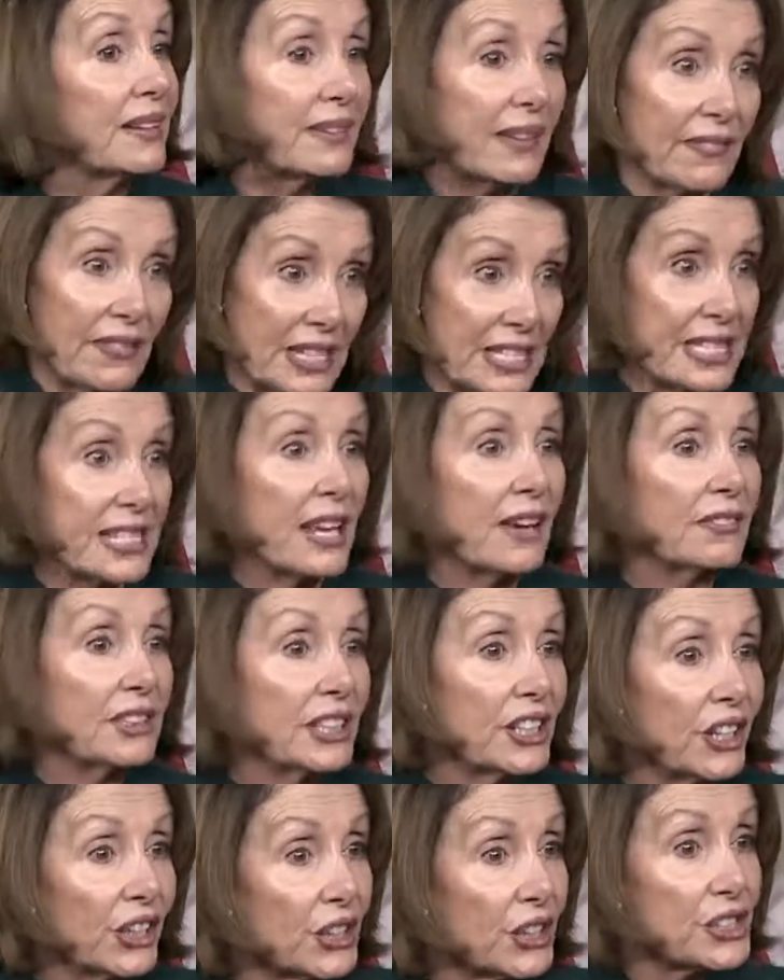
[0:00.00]
They've had
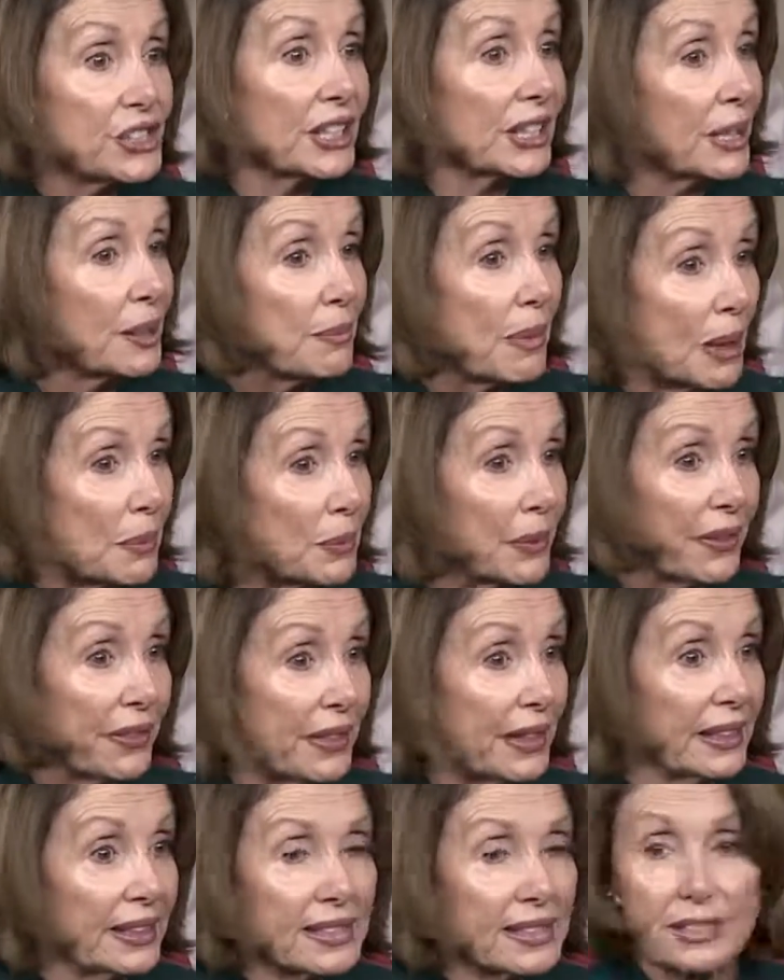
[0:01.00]
7 years to come up with
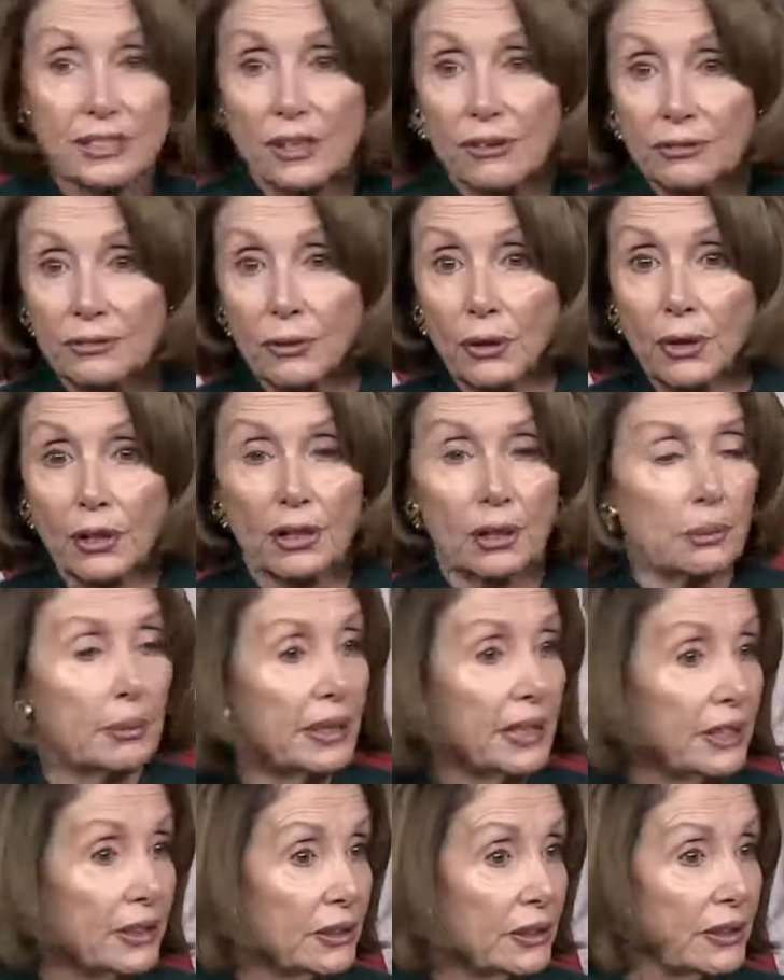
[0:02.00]
it, and so far
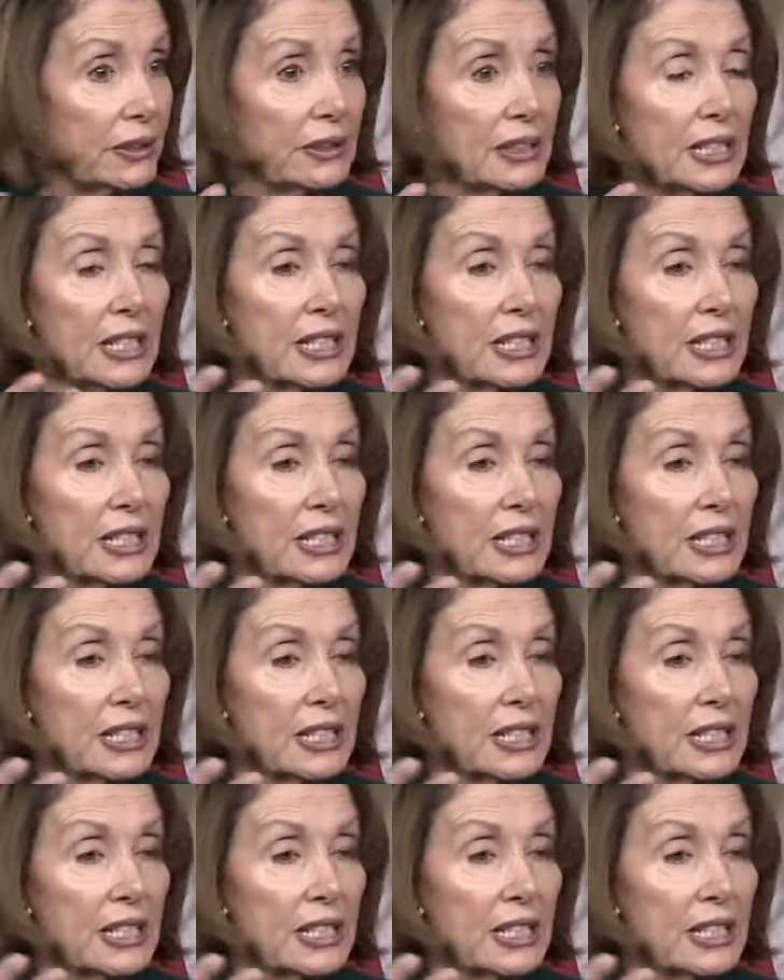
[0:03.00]
we hear